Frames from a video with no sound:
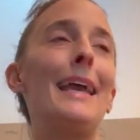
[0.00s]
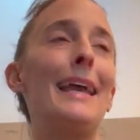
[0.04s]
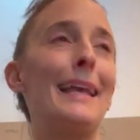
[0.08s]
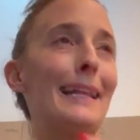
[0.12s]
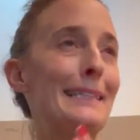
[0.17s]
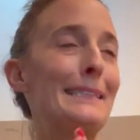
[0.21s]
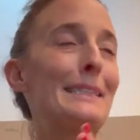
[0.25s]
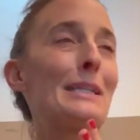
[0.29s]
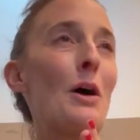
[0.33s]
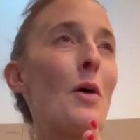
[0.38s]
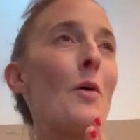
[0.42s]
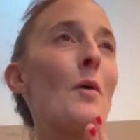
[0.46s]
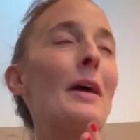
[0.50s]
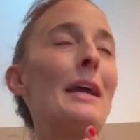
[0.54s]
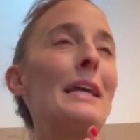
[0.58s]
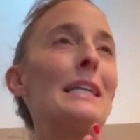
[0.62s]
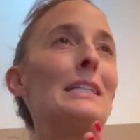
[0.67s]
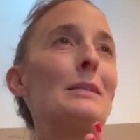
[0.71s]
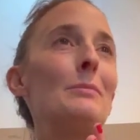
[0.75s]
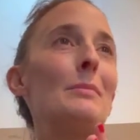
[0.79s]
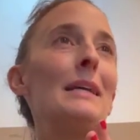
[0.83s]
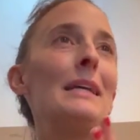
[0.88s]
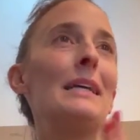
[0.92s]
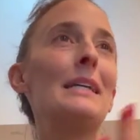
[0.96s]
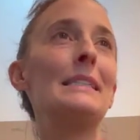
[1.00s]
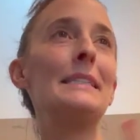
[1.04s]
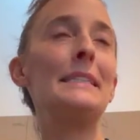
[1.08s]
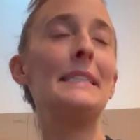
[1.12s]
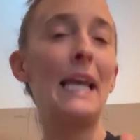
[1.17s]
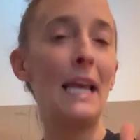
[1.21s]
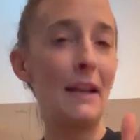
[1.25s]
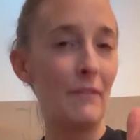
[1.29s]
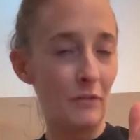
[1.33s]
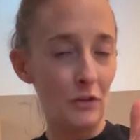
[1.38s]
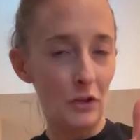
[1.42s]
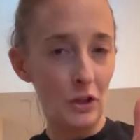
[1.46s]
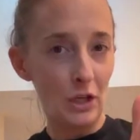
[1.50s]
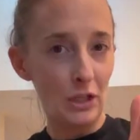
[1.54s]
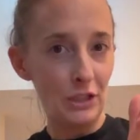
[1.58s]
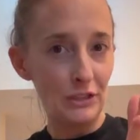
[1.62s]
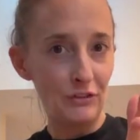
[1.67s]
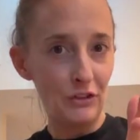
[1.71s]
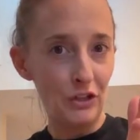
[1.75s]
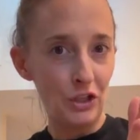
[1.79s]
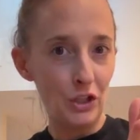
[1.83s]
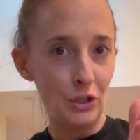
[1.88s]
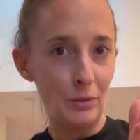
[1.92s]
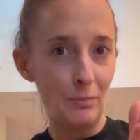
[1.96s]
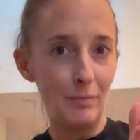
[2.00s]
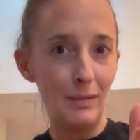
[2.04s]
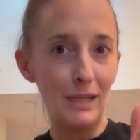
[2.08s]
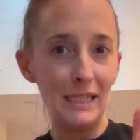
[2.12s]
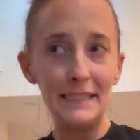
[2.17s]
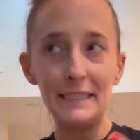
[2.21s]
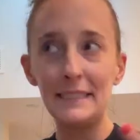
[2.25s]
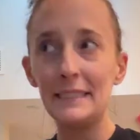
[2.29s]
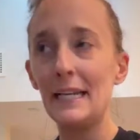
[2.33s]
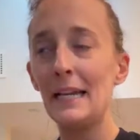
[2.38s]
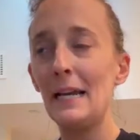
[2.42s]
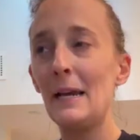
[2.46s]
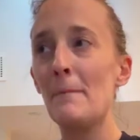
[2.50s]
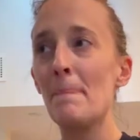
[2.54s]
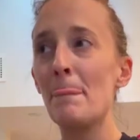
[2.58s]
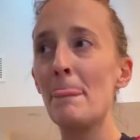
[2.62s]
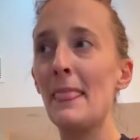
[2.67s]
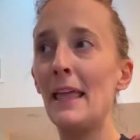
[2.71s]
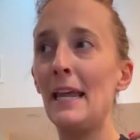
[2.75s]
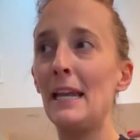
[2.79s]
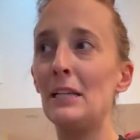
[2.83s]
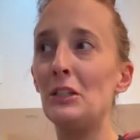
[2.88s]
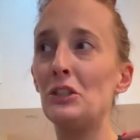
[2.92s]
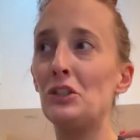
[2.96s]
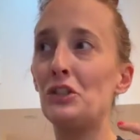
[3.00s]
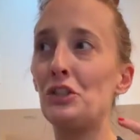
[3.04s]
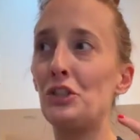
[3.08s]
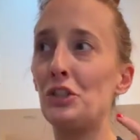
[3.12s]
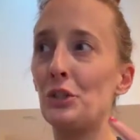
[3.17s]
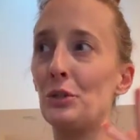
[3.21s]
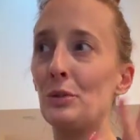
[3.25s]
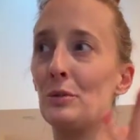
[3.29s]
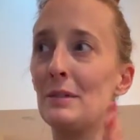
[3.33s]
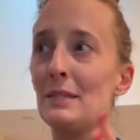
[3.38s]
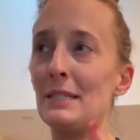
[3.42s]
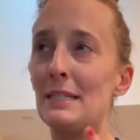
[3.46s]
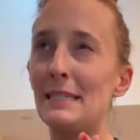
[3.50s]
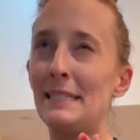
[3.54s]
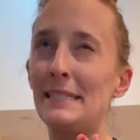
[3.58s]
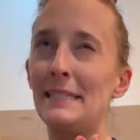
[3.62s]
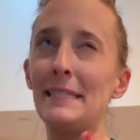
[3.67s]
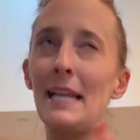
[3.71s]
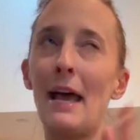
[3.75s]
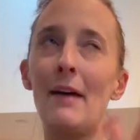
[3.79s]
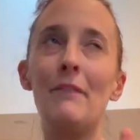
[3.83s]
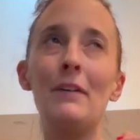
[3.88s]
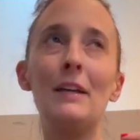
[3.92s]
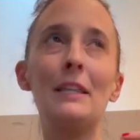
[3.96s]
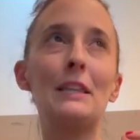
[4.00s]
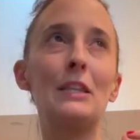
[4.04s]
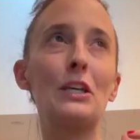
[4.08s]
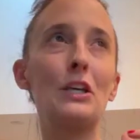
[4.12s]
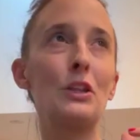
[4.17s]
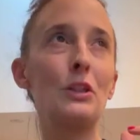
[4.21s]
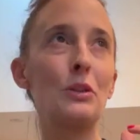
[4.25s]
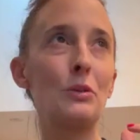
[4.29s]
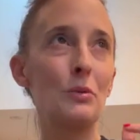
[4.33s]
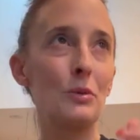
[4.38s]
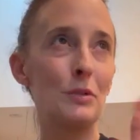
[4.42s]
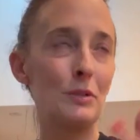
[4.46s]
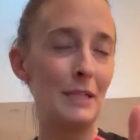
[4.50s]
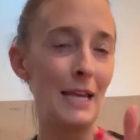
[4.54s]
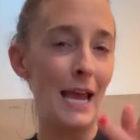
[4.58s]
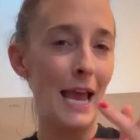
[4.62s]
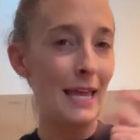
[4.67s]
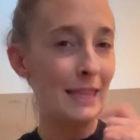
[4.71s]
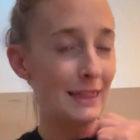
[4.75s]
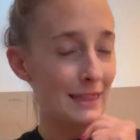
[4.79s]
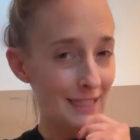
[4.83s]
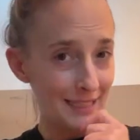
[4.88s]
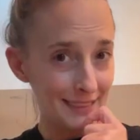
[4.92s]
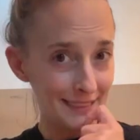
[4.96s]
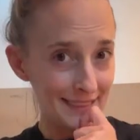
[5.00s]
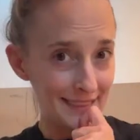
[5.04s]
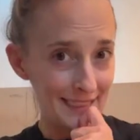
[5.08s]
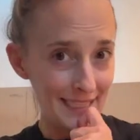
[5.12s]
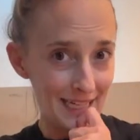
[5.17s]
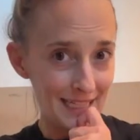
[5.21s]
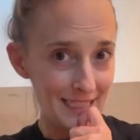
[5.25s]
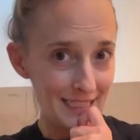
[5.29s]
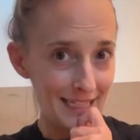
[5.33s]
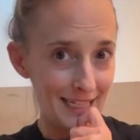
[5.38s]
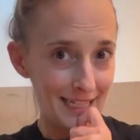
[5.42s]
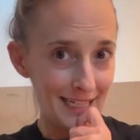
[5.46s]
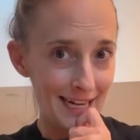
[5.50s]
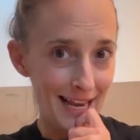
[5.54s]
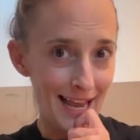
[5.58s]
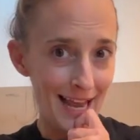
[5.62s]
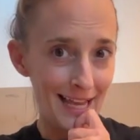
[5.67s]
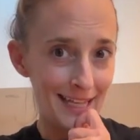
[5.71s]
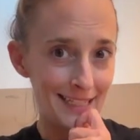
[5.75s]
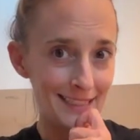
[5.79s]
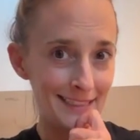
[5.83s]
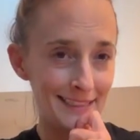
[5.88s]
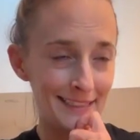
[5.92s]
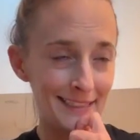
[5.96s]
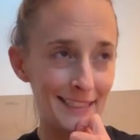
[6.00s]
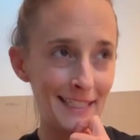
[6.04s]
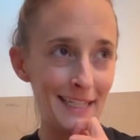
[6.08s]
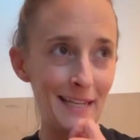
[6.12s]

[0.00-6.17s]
It's going to be insane. For those of you who missed it, it is June 7th through 10th in Santa Ynez.